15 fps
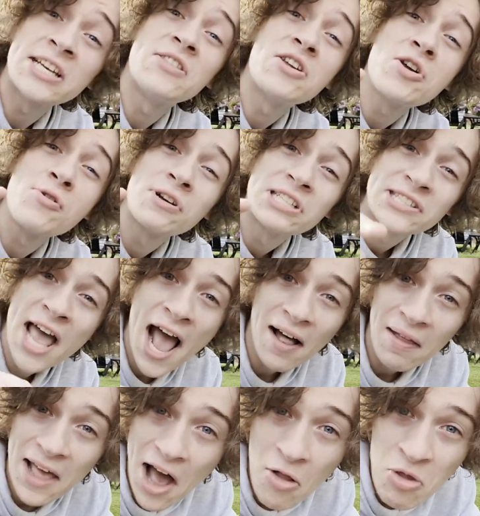They know
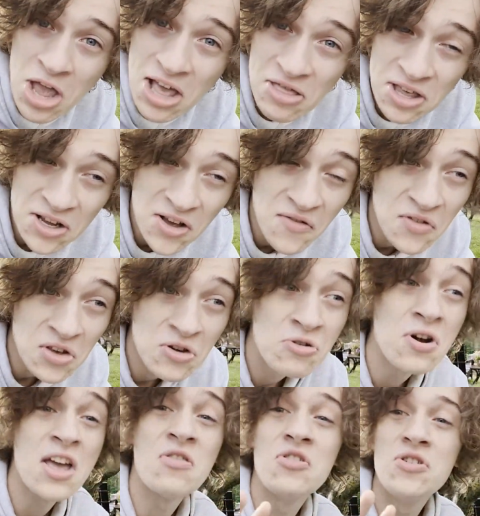exactly how they think of you,
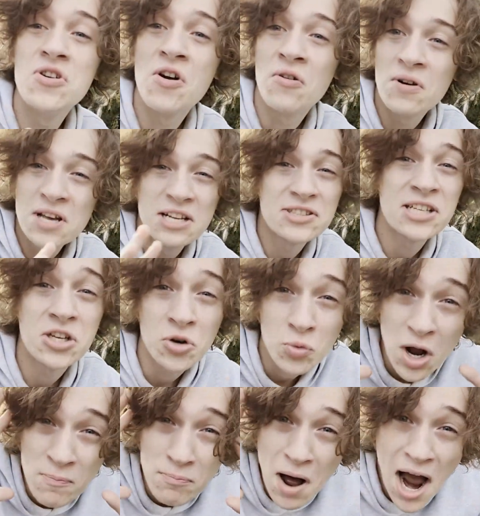and you know, it's like you're a
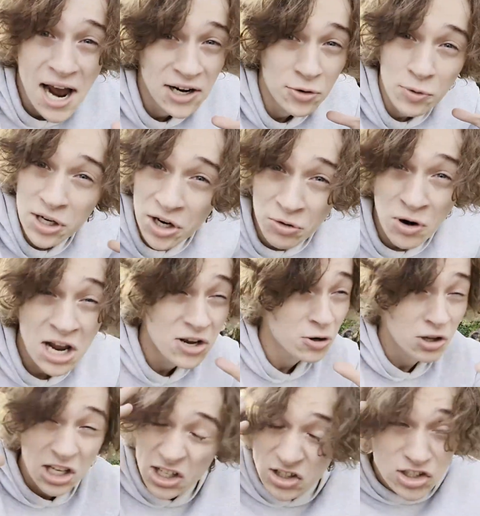mind reader, right? You're
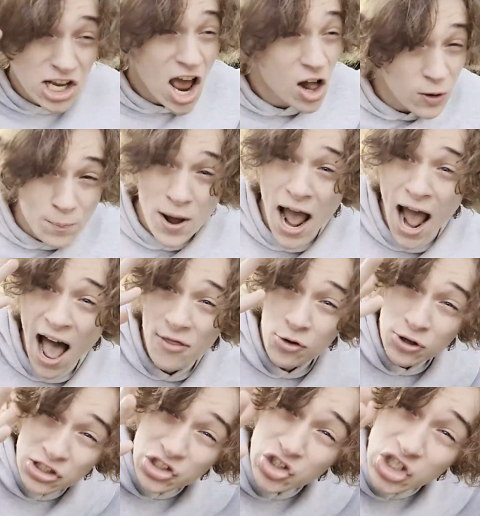like a telepath. You
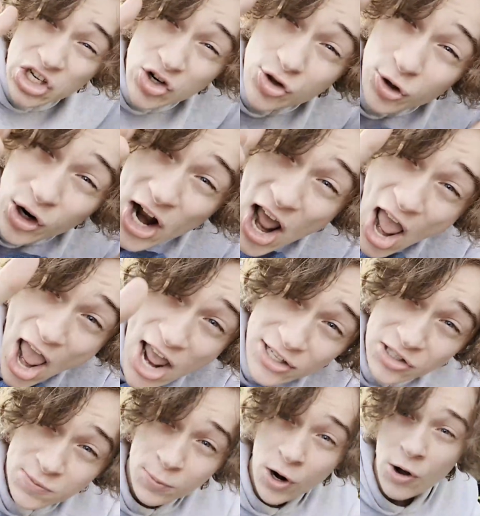can see into their
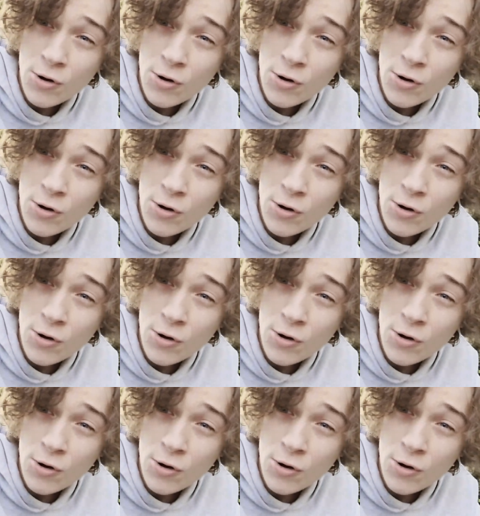heads, bro.